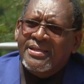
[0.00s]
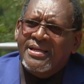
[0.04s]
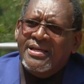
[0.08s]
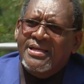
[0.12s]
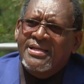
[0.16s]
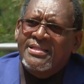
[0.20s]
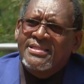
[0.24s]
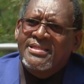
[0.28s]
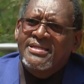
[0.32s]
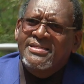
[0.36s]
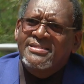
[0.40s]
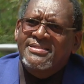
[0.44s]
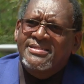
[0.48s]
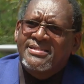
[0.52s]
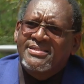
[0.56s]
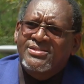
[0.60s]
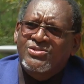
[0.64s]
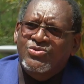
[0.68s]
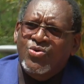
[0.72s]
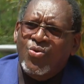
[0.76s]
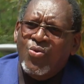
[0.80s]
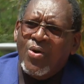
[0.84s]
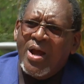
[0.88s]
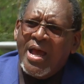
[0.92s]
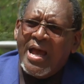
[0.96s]
This
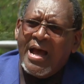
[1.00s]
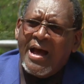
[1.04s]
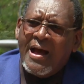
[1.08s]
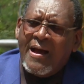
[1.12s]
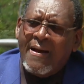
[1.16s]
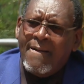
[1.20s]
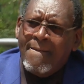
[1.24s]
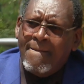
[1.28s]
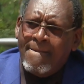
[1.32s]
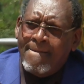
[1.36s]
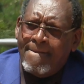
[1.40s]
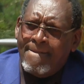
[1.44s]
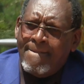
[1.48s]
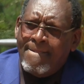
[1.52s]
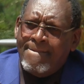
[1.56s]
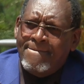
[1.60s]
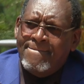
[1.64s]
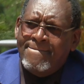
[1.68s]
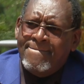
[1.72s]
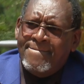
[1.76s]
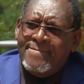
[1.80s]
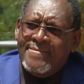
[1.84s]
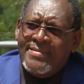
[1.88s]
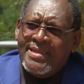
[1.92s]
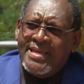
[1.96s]
is where
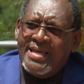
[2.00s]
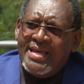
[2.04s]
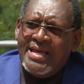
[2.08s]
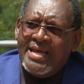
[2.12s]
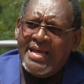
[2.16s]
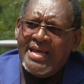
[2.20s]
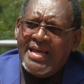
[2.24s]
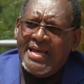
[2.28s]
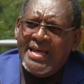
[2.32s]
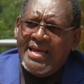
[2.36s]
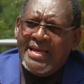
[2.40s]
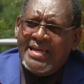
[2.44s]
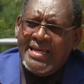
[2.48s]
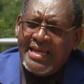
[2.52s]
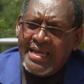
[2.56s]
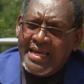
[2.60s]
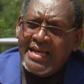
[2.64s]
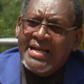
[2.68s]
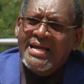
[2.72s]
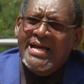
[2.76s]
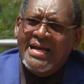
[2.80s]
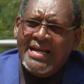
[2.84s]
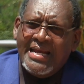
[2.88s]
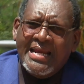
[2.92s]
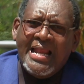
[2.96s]

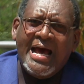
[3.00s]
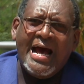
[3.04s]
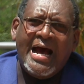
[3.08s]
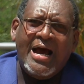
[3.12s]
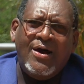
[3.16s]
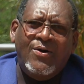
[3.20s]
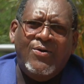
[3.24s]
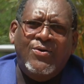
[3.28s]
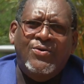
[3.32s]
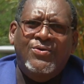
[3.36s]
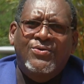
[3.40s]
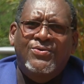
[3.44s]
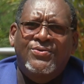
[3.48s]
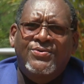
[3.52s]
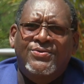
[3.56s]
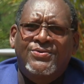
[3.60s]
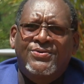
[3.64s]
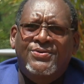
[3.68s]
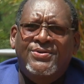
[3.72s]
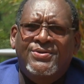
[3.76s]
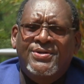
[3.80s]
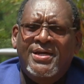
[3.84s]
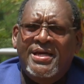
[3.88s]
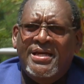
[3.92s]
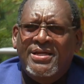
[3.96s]
Hinga now
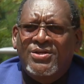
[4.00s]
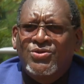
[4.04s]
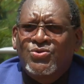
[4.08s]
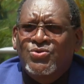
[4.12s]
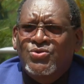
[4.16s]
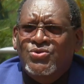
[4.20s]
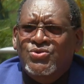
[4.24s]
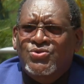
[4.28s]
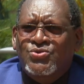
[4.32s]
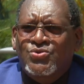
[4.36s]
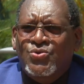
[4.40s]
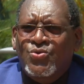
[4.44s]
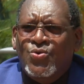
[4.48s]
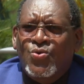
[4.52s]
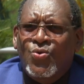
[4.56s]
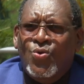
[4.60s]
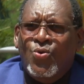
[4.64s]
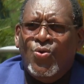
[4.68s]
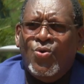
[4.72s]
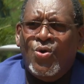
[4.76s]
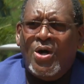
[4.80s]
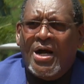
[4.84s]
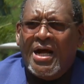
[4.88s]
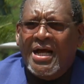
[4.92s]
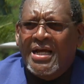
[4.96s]
used to
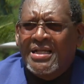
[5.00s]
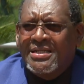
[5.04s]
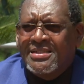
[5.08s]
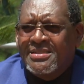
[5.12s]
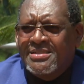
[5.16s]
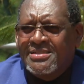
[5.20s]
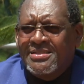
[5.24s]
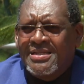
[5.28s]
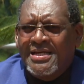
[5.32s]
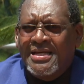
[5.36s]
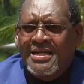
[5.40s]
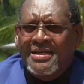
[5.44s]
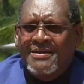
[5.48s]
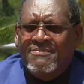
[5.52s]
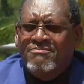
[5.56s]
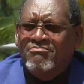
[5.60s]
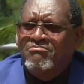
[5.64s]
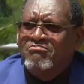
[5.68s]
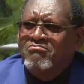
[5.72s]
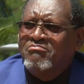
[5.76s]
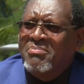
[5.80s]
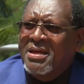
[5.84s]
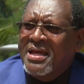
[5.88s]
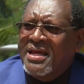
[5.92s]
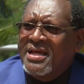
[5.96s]
go and
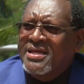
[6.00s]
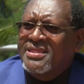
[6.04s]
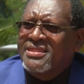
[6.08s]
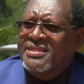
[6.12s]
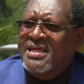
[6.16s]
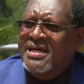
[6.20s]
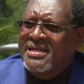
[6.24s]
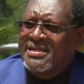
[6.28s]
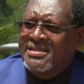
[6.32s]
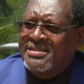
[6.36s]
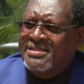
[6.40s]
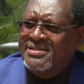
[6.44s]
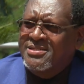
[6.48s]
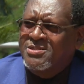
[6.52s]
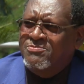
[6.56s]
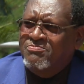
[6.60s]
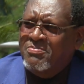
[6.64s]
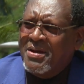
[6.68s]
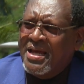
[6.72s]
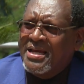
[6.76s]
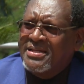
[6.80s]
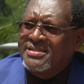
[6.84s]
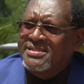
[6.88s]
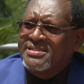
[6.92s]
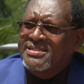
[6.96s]
bathe and
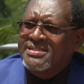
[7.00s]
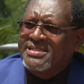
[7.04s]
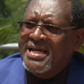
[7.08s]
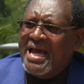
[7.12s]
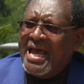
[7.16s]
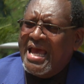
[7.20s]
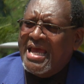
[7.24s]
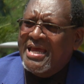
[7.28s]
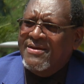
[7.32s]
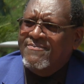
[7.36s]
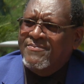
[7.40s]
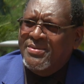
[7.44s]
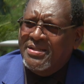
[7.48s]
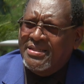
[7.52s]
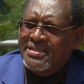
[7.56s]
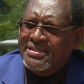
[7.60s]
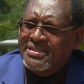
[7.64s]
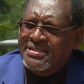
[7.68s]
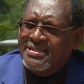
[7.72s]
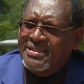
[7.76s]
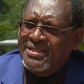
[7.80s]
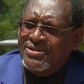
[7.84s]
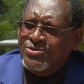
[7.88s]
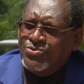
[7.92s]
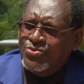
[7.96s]
spend time,
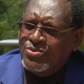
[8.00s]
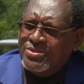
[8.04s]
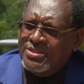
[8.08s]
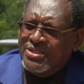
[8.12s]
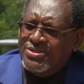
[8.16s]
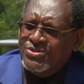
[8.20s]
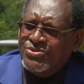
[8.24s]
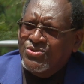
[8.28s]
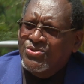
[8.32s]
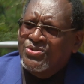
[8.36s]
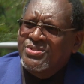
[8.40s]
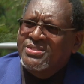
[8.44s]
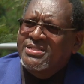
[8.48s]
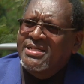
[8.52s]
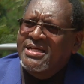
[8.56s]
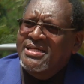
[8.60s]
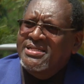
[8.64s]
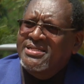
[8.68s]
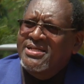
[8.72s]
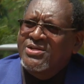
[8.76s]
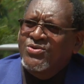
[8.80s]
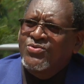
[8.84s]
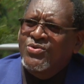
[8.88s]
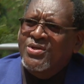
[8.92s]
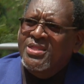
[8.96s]
and it was
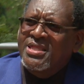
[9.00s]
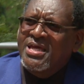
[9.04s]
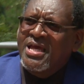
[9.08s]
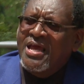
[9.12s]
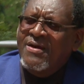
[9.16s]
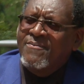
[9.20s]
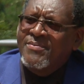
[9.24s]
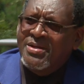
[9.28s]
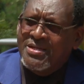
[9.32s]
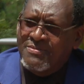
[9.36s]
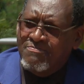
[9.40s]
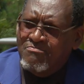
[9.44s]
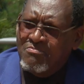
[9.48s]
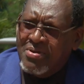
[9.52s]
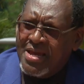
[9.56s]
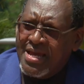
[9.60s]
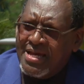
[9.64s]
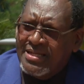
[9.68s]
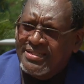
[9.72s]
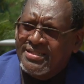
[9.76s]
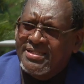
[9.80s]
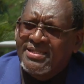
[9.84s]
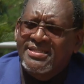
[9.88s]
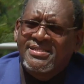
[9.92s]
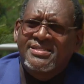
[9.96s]
associated with him. It
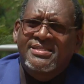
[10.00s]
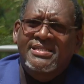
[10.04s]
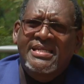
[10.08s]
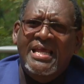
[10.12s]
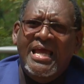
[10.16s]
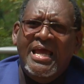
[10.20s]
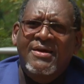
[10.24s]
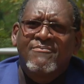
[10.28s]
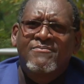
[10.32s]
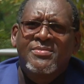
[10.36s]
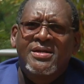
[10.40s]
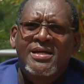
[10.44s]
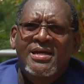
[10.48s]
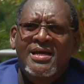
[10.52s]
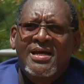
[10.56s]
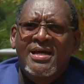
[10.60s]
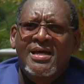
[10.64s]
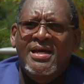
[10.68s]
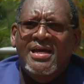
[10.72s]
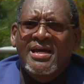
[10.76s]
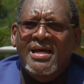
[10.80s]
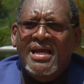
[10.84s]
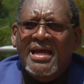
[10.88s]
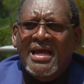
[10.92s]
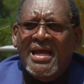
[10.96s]
bears his name.
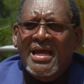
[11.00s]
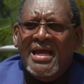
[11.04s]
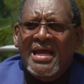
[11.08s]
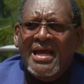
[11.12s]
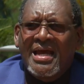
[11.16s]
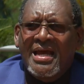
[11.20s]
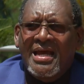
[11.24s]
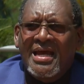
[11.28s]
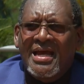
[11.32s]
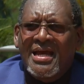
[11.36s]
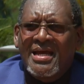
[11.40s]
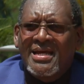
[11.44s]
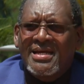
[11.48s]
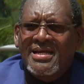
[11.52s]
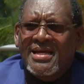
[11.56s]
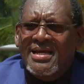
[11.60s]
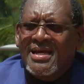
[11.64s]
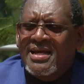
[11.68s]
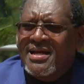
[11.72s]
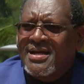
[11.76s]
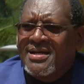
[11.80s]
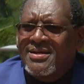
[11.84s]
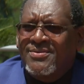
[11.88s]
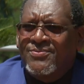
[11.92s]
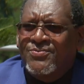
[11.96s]

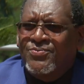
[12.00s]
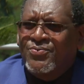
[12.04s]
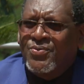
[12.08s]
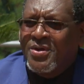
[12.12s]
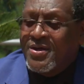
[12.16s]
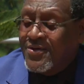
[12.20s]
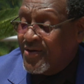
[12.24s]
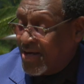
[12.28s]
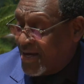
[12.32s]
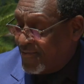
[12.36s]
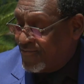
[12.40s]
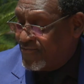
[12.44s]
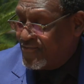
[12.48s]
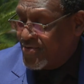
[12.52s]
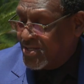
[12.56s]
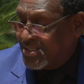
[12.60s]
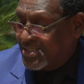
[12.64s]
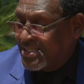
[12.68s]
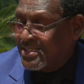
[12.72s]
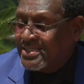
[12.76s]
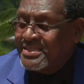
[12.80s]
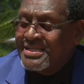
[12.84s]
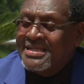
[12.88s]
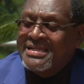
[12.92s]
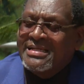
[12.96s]
We have
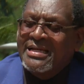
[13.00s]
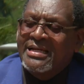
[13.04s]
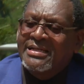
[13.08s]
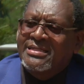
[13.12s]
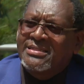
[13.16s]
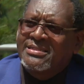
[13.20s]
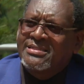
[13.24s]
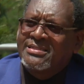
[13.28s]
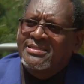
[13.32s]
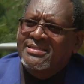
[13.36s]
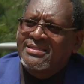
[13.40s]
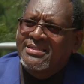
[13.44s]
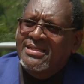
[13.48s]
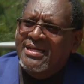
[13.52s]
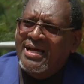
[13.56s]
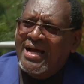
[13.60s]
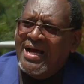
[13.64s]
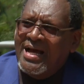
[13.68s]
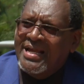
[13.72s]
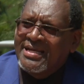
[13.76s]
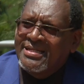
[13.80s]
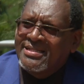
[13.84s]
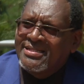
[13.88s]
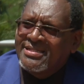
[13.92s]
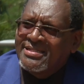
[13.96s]
visited it
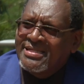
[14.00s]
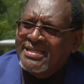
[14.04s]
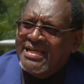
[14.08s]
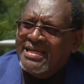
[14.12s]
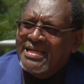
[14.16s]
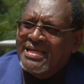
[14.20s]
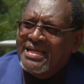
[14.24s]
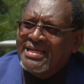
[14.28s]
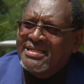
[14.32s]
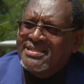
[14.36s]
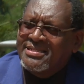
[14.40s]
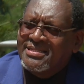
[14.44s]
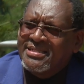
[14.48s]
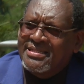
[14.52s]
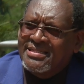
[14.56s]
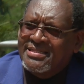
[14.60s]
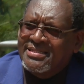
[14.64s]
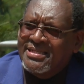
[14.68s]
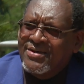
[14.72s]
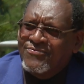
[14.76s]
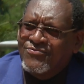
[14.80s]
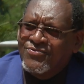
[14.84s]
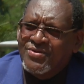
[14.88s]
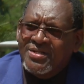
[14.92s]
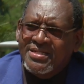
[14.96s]
and seen it.
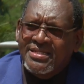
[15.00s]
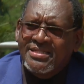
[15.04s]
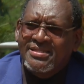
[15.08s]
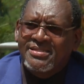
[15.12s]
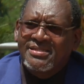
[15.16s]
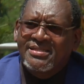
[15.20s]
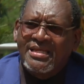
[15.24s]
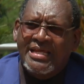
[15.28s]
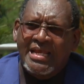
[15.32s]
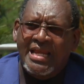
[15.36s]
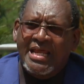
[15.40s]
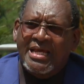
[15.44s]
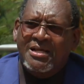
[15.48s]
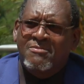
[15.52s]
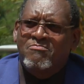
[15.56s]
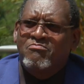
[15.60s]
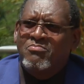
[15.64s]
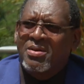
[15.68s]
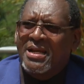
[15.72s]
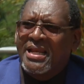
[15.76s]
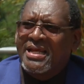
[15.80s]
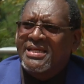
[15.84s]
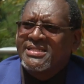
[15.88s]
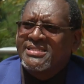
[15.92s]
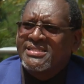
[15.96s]
It's a very scenic
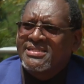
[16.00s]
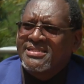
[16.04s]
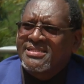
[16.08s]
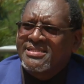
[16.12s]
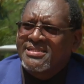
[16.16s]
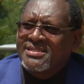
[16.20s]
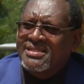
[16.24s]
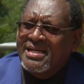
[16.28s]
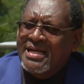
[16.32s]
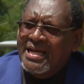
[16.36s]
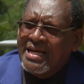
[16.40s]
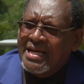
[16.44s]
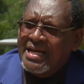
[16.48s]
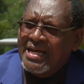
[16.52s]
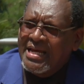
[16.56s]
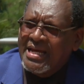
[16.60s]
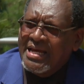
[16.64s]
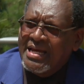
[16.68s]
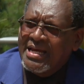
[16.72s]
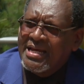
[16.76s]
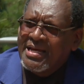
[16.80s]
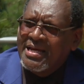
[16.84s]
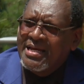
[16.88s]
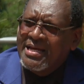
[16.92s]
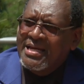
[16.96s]
place
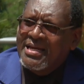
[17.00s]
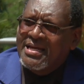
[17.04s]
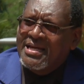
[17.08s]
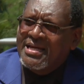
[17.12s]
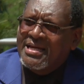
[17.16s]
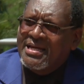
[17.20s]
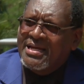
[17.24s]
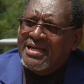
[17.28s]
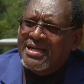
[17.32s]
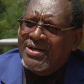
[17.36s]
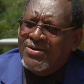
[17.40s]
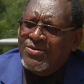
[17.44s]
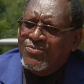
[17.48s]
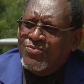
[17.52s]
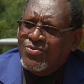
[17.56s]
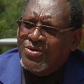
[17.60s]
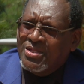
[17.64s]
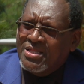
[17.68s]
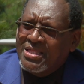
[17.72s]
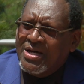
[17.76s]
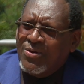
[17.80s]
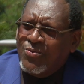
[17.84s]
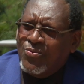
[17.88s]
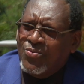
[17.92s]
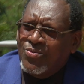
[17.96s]
with
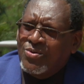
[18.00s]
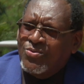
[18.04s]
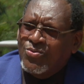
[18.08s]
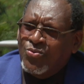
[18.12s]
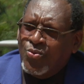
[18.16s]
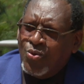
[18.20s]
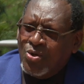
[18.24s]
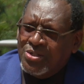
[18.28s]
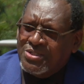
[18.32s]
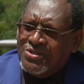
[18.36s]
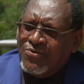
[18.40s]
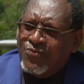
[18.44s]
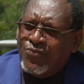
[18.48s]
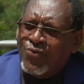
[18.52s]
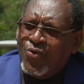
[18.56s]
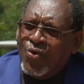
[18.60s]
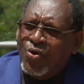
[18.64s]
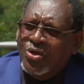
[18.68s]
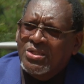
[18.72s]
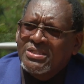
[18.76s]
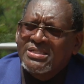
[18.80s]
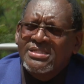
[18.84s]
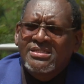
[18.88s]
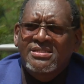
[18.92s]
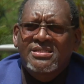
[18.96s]
the
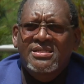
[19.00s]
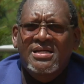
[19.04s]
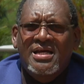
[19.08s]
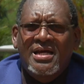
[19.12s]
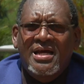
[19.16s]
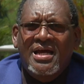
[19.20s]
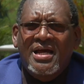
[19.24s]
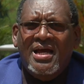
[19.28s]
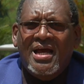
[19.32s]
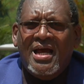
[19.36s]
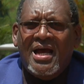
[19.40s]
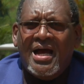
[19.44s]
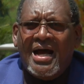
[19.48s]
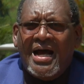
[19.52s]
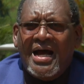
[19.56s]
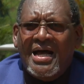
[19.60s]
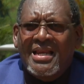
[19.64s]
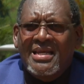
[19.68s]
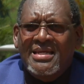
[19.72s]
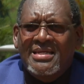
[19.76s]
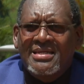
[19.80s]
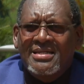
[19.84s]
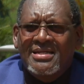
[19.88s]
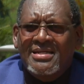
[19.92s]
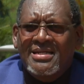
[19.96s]
waterfalls,
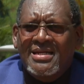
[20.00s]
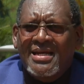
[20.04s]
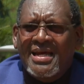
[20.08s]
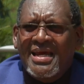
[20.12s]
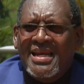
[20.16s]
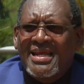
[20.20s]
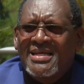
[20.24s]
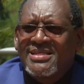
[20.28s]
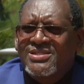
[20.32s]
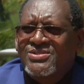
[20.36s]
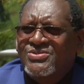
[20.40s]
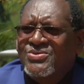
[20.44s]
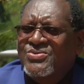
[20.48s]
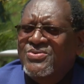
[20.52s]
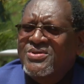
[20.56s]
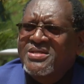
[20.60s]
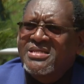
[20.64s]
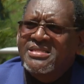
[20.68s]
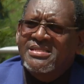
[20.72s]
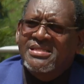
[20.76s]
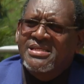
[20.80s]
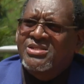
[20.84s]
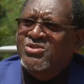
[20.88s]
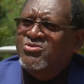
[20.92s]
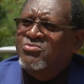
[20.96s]
and it is so
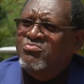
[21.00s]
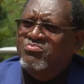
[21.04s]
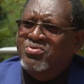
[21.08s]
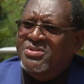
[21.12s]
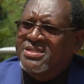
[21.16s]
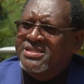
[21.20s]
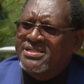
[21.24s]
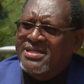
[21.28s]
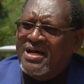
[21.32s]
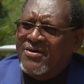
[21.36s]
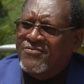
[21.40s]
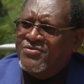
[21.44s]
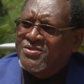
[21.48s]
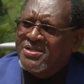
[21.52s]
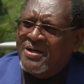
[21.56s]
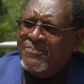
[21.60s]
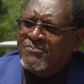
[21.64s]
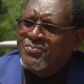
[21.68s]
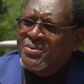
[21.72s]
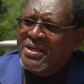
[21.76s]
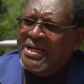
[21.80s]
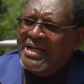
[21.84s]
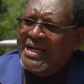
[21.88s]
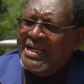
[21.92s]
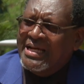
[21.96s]
easy to preserve
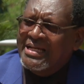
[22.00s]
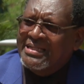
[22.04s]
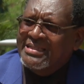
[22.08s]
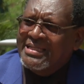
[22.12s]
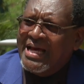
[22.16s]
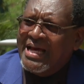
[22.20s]
something like